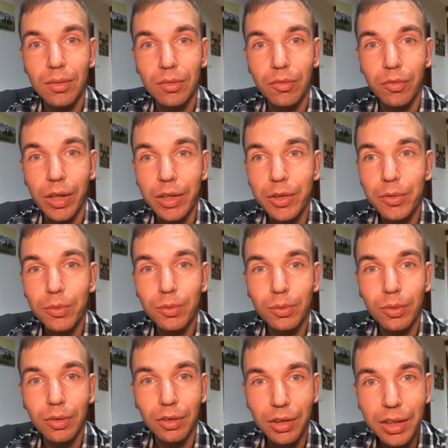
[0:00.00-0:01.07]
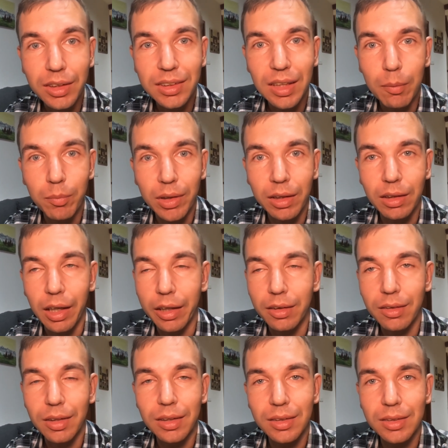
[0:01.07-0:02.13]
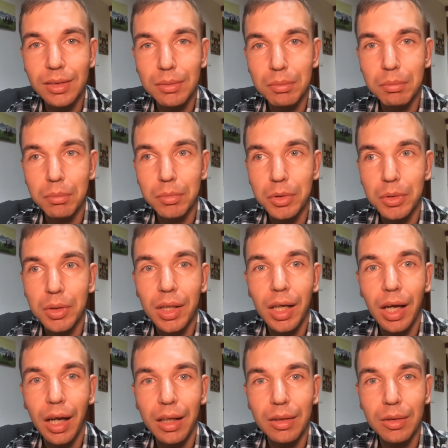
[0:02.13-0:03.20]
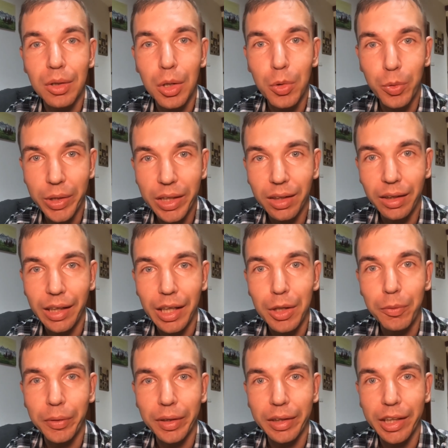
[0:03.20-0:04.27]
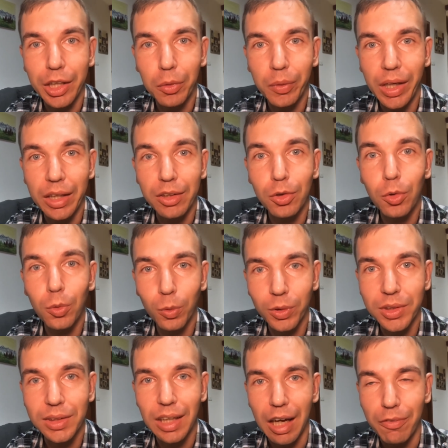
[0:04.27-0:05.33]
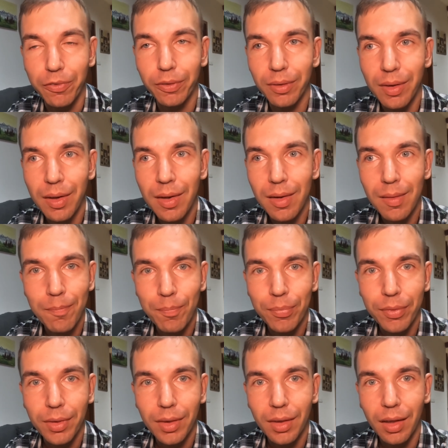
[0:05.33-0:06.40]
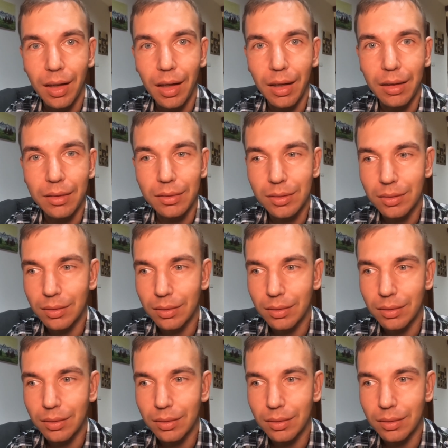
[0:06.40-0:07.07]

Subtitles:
when you learn something like this, you can really create cool stuff. And